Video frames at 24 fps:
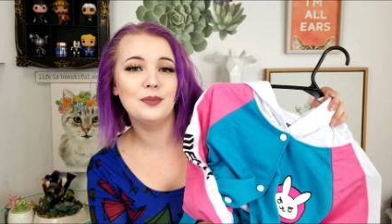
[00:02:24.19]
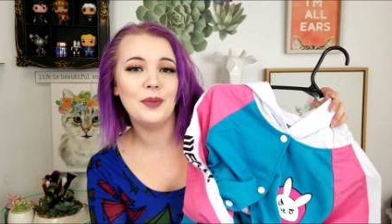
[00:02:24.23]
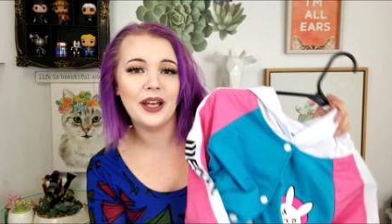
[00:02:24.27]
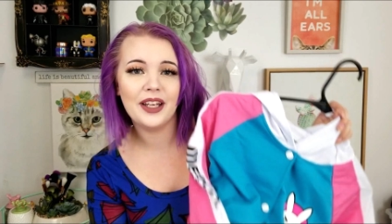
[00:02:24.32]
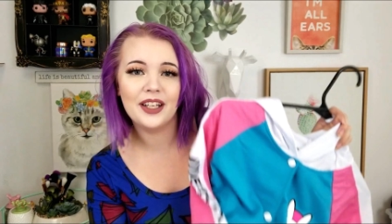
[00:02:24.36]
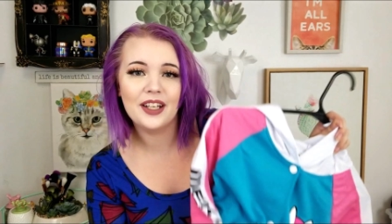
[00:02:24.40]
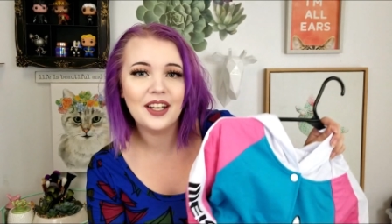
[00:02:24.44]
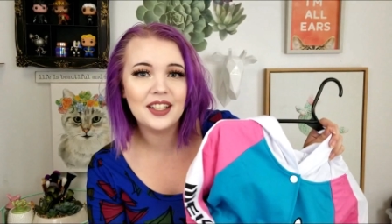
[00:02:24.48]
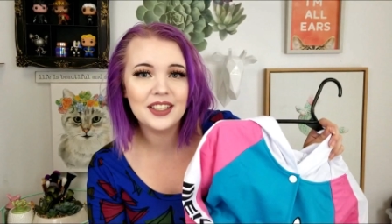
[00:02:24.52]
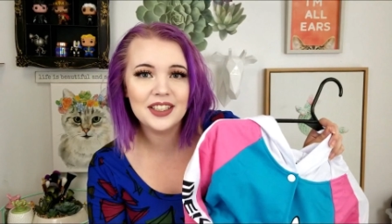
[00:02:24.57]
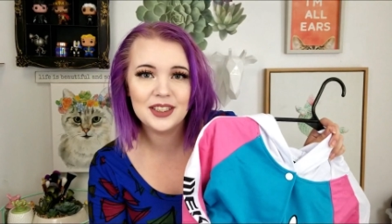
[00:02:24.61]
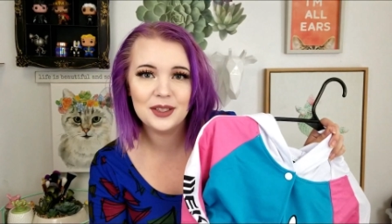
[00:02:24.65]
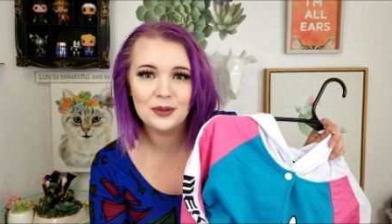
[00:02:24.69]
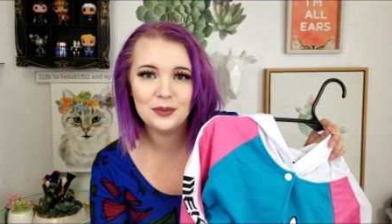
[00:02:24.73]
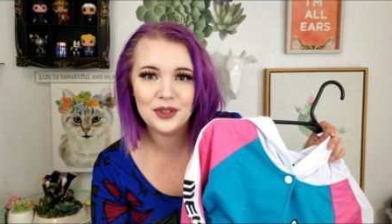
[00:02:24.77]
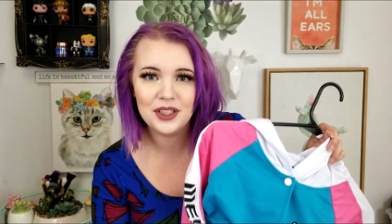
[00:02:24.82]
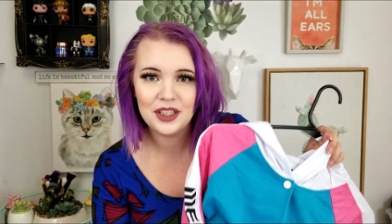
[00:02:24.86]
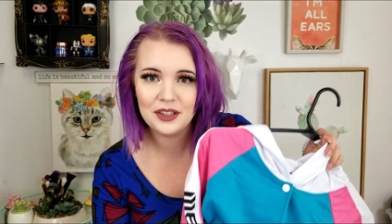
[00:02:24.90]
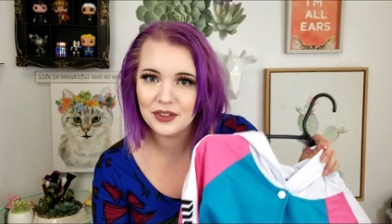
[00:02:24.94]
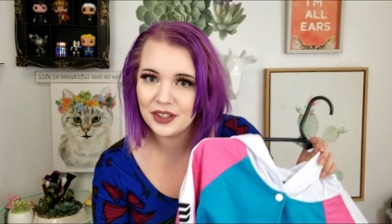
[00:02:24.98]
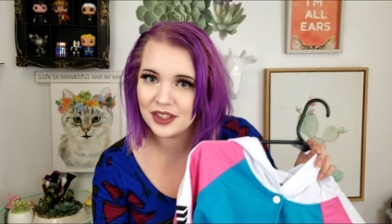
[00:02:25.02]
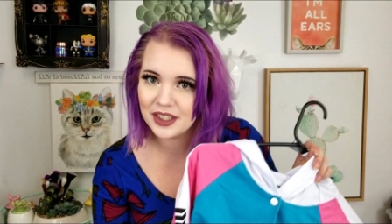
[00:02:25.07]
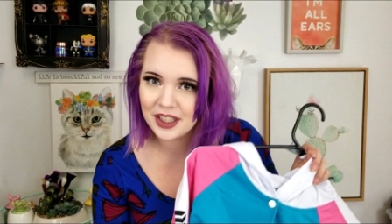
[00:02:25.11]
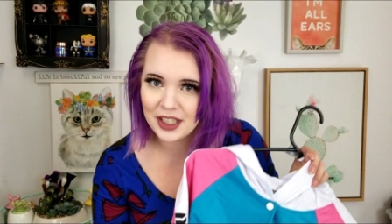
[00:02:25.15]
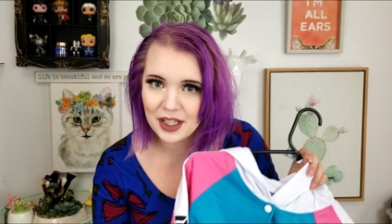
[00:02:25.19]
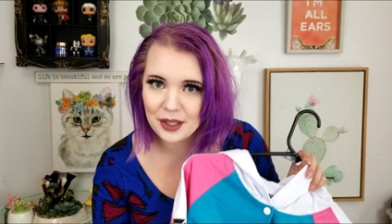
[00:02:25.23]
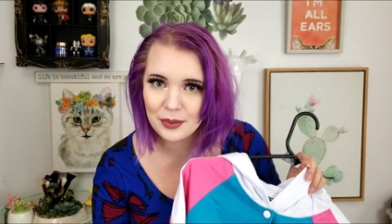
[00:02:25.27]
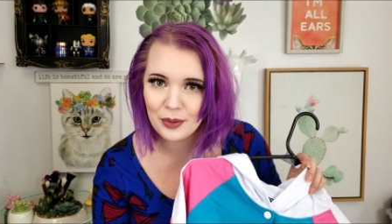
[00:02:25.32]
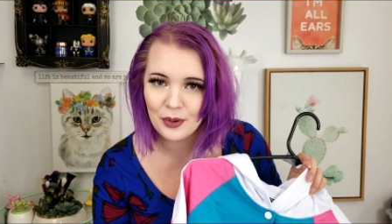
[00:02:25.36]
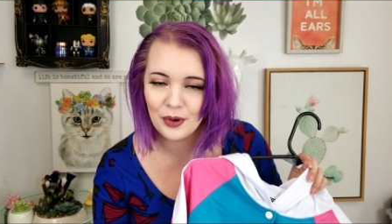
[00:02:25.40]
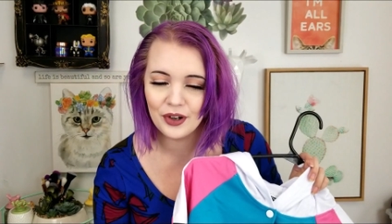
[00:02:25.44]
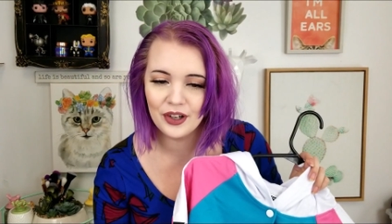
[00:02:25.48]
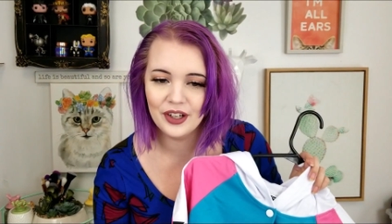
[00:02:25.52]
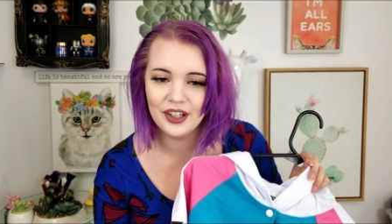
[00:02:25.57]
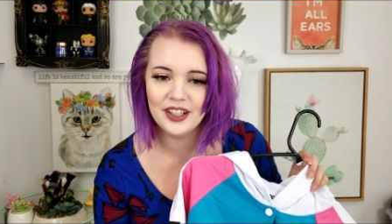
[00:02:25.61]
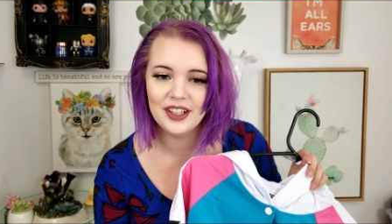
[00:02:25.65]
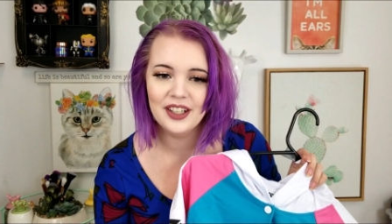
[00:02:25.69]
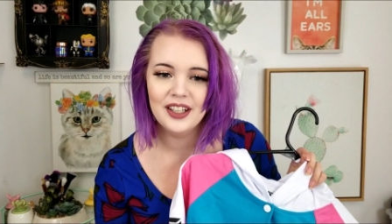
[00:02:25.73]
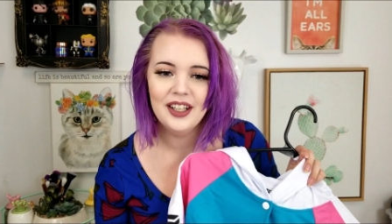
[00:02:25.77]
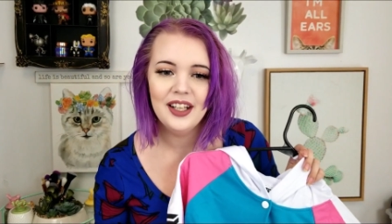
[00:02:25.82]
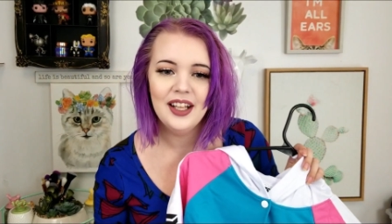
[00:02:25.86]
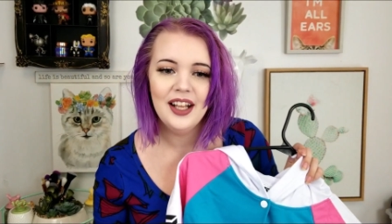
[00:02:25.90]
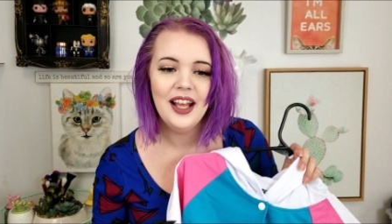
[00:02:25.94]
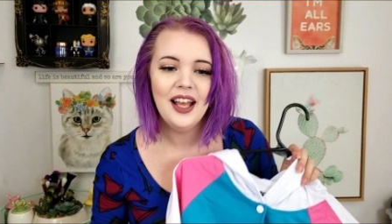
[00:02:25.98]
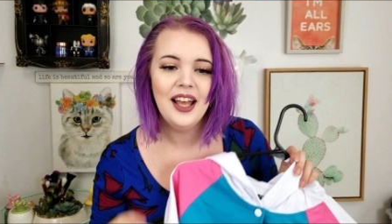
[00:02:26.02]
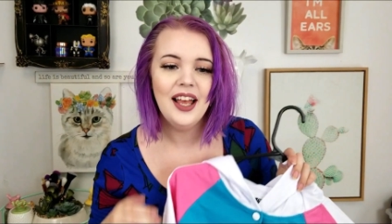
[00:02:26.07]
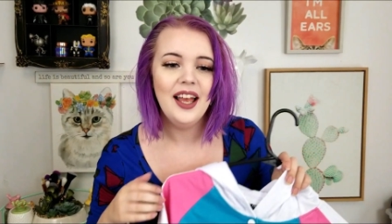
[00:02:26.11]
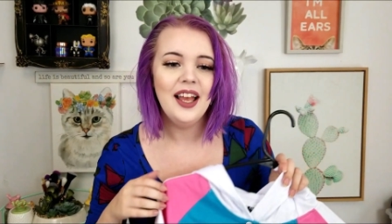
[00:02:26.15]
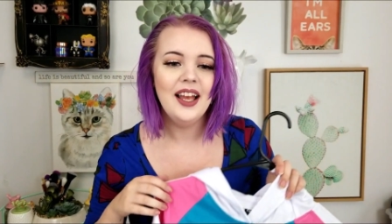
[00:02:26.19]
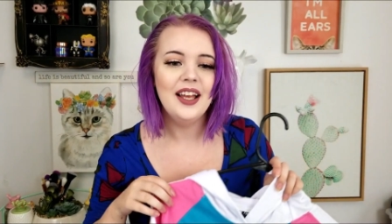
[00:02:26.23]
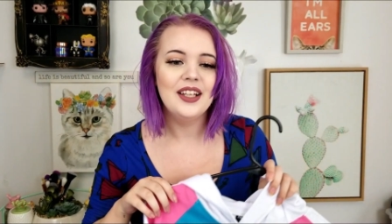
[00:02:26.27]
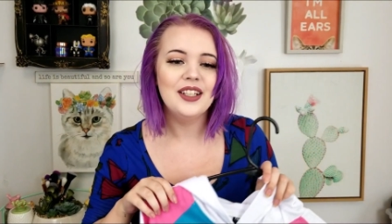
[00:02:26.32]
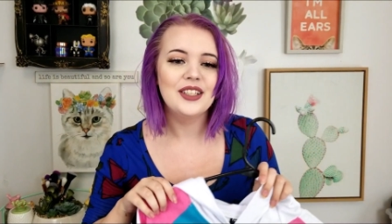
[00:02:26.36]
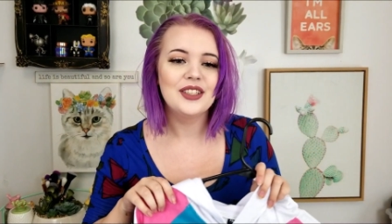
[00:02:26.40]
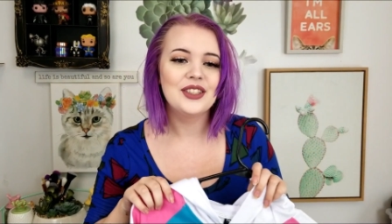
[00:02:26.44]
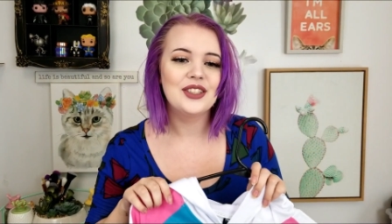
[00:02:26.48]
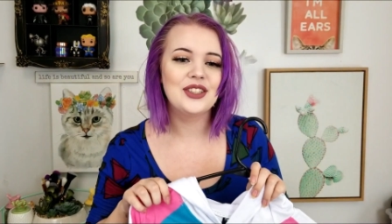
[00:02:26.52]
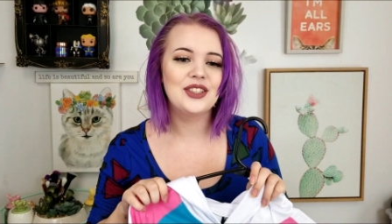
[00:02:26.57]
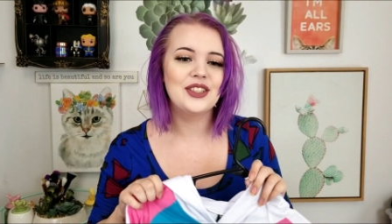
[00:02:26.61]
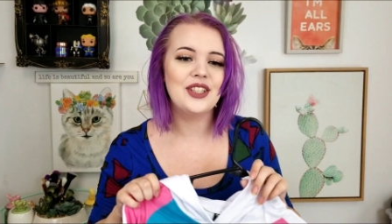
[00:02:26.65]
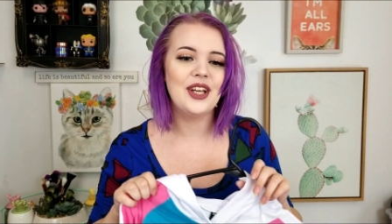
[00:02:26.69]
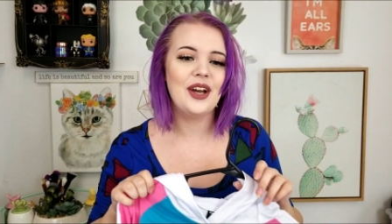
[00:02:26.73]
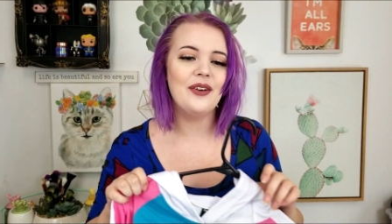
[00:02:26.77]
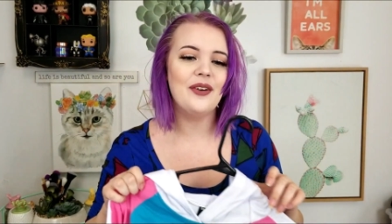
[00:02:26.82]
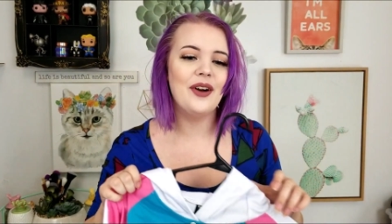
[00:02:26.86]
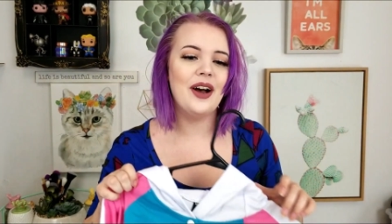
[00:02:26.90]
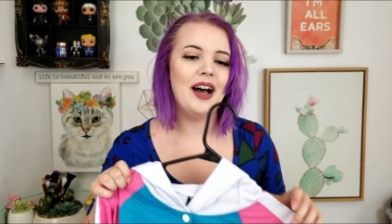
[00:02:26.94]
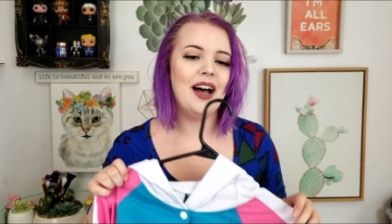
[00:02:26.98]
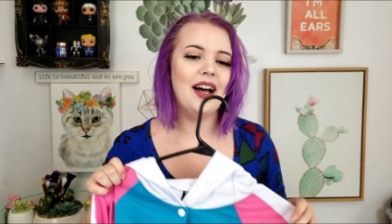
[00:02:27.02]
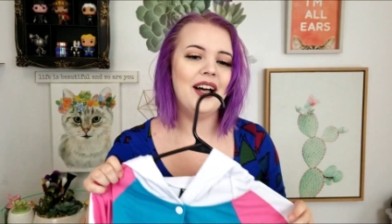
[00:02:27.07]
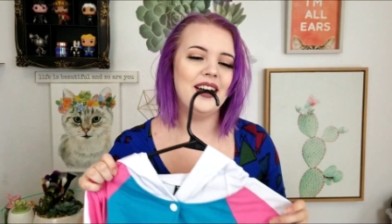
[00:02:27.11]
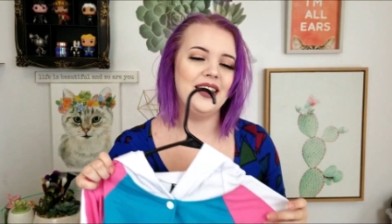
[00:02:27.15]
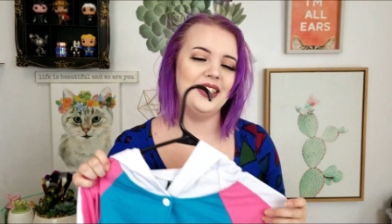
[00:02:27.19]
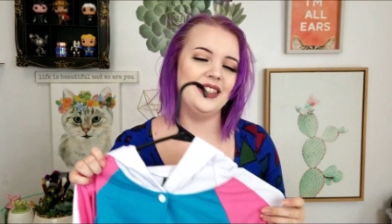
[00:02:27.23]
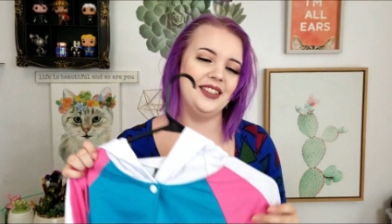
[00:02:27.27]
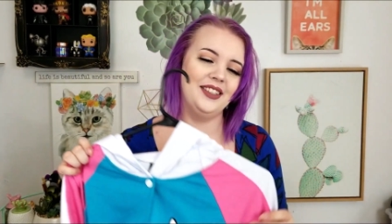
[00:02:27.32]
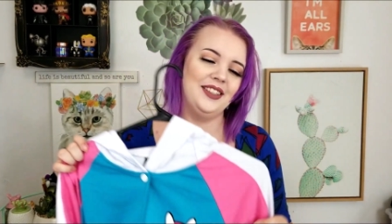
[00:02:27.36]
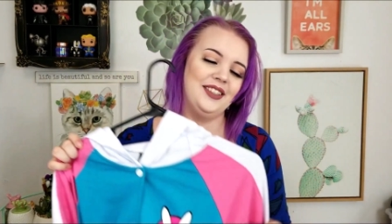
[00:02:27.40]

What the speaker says: my custom diva keyboard. So,